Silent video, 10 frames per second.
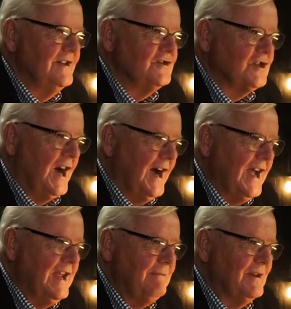
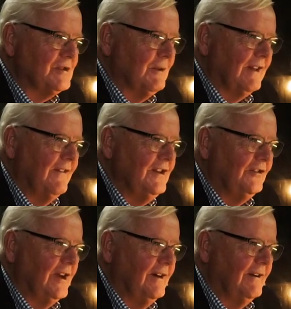Time is one of
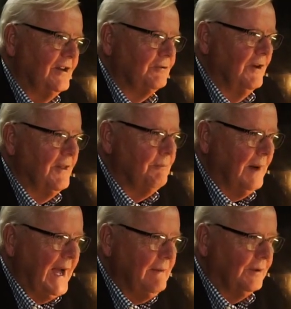these areas where the
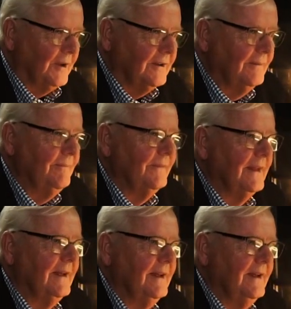Bible,
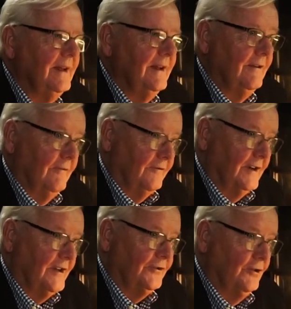for
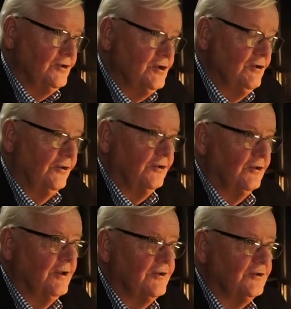us who are Jews and
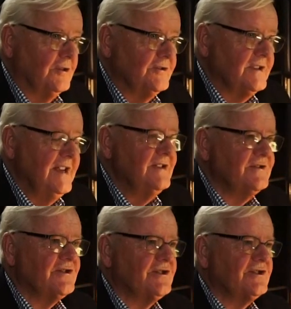Christians, is
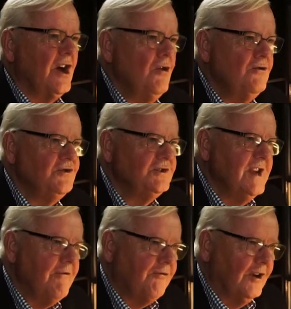so
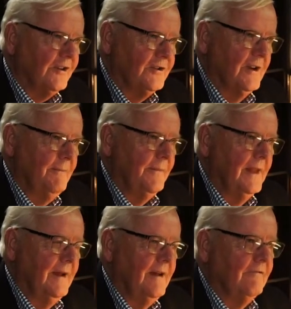different
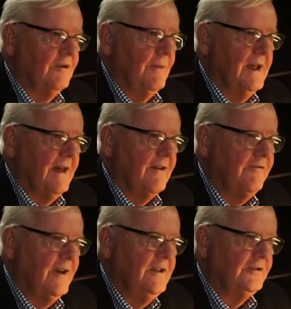from the other
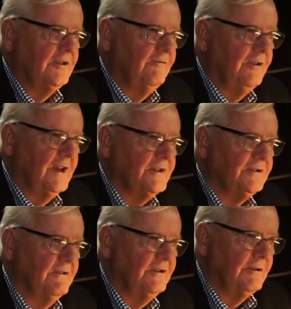faiths and
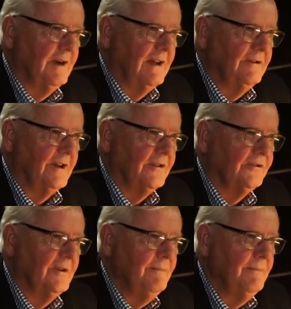philosophies around us.